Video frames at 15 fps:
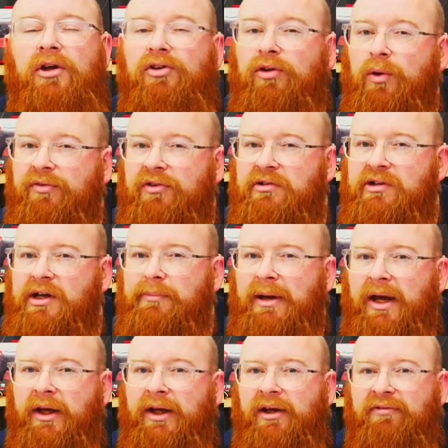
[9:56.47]
So if you're in the
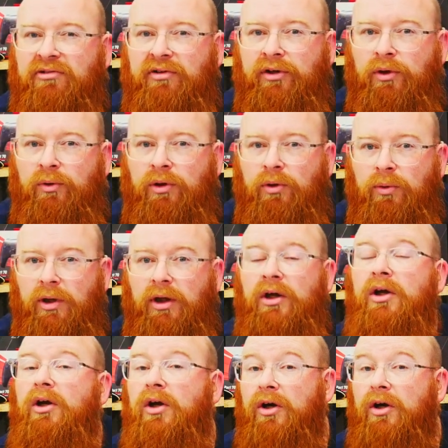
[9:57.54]
market for a new cooler